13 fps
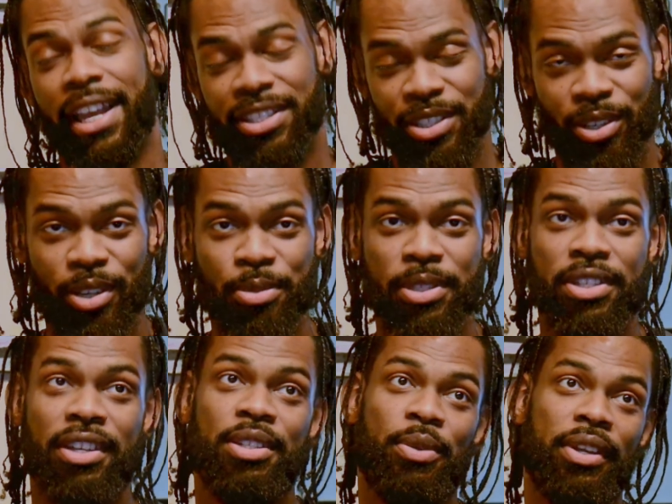calls, we
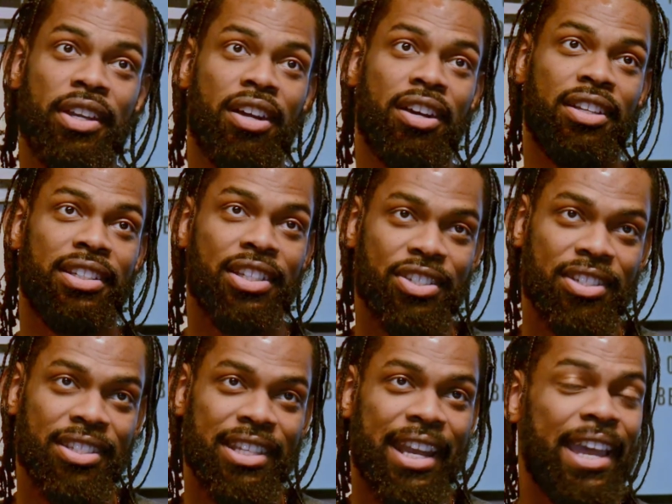started doing auditions,
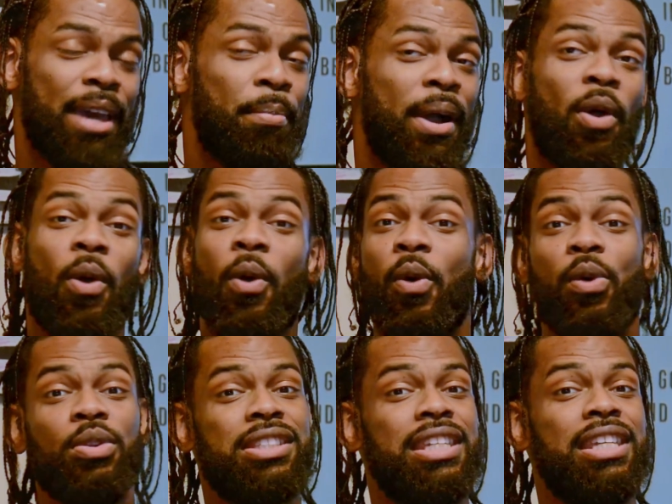and I had my whole
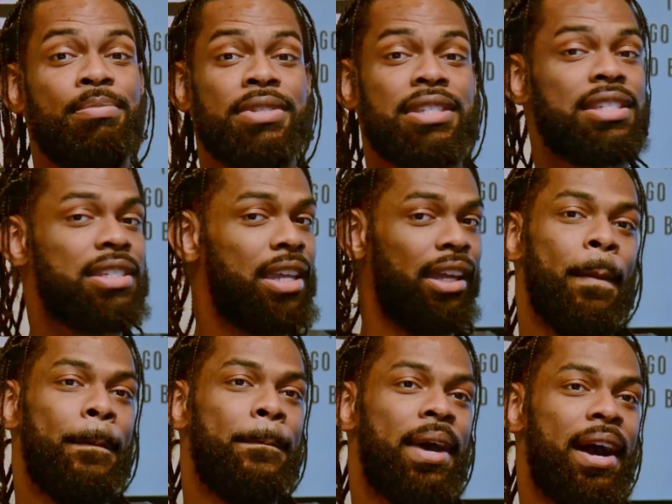team set
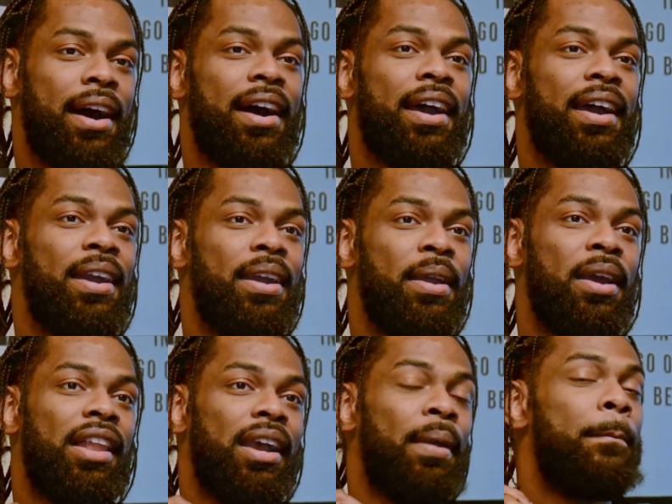by
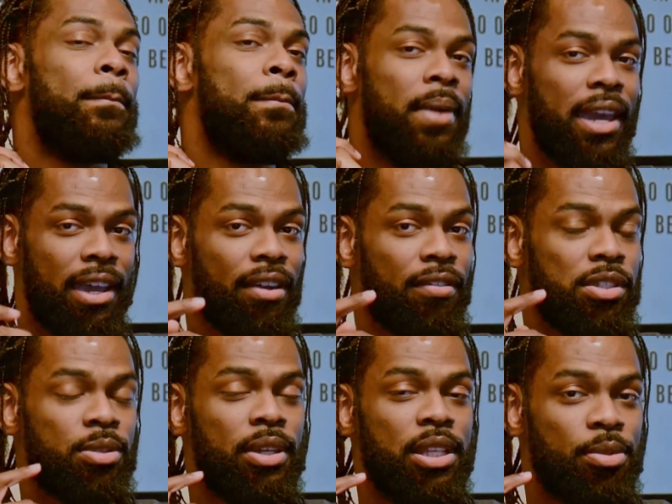like May of
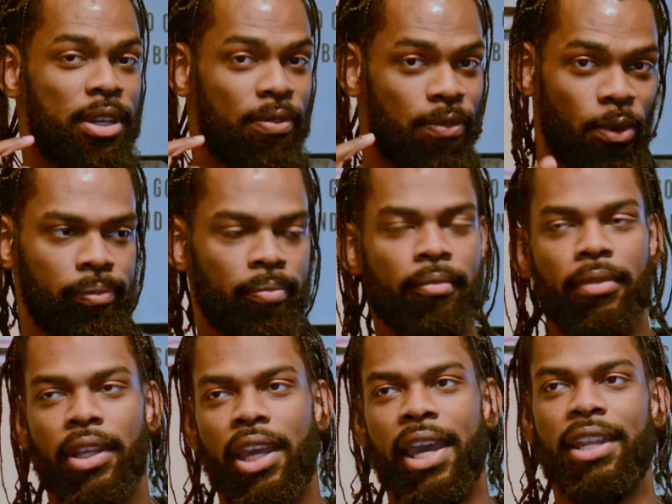2024.
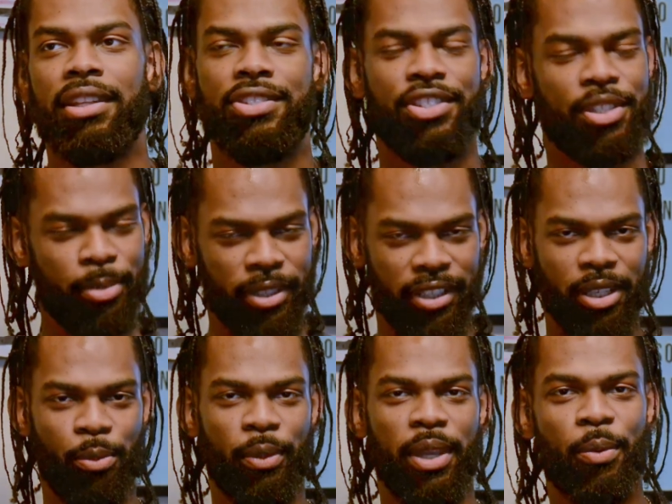And legitimately,
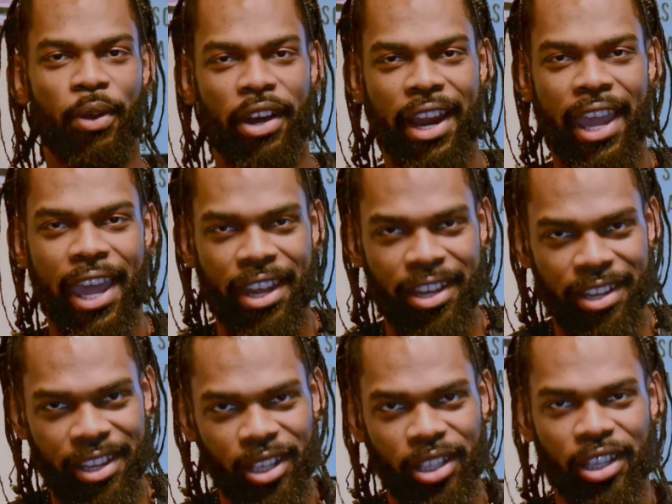we were
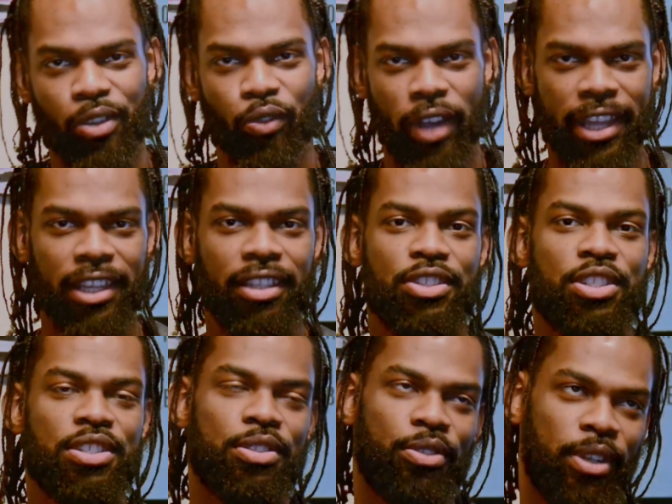editing and writing
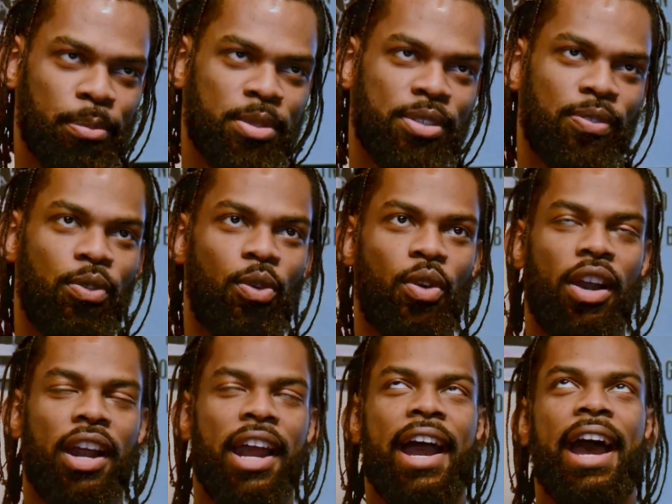scripts
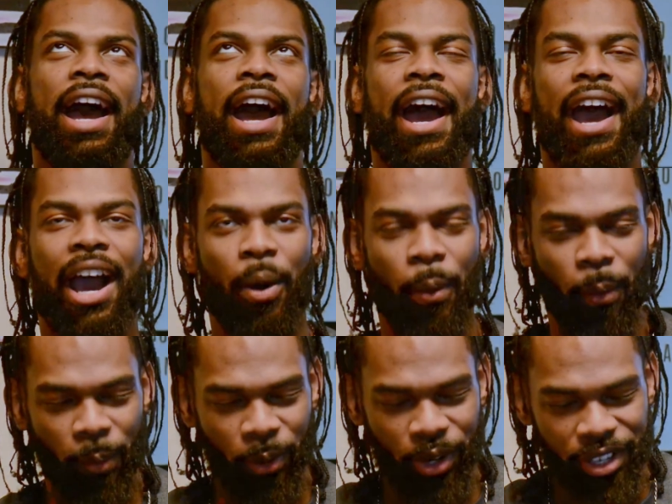for
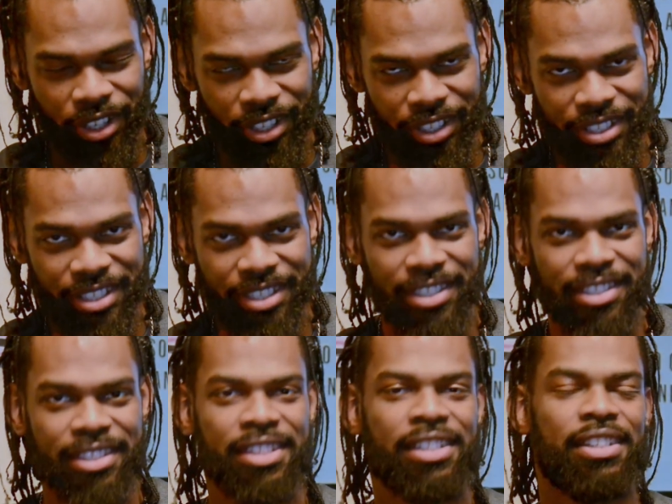hours.
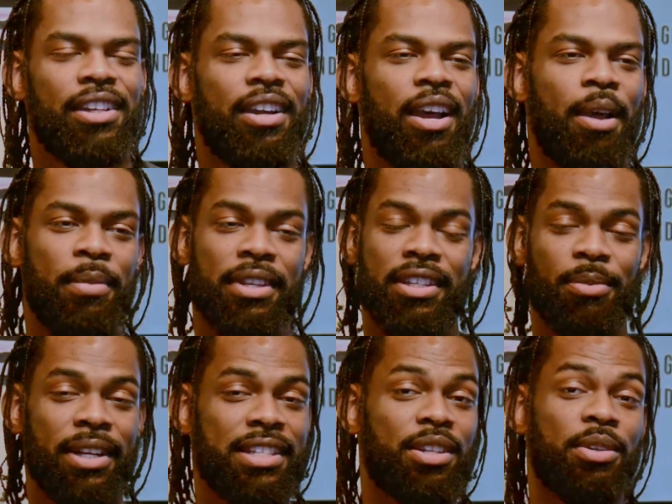I mean, when
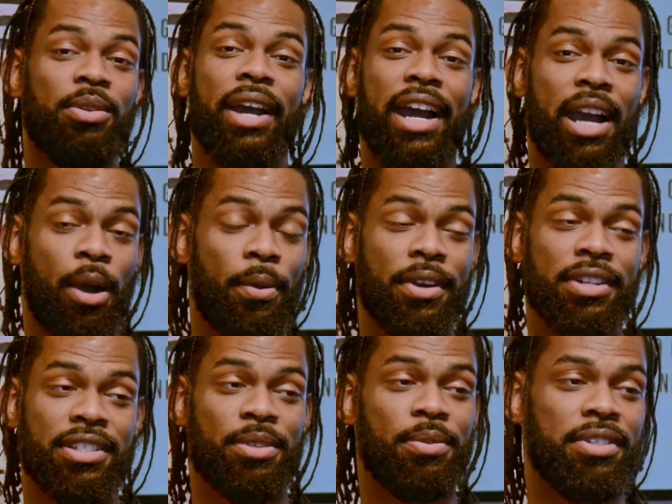I tell you hours,
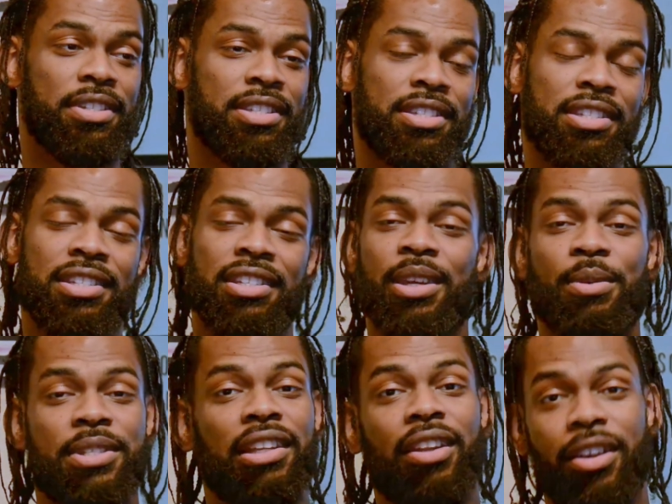it was a
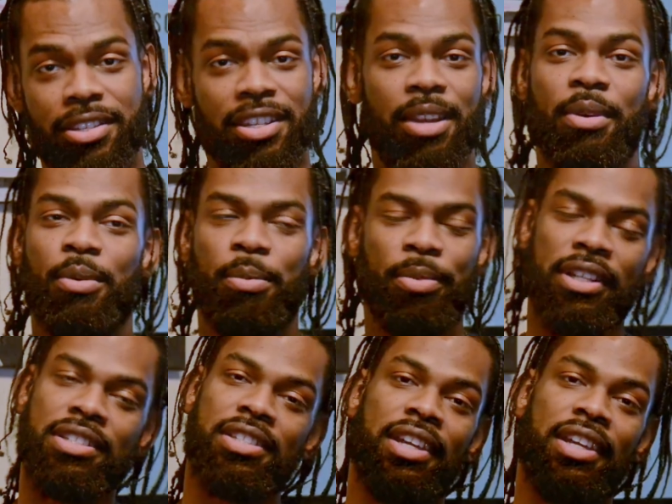long time that we put into that.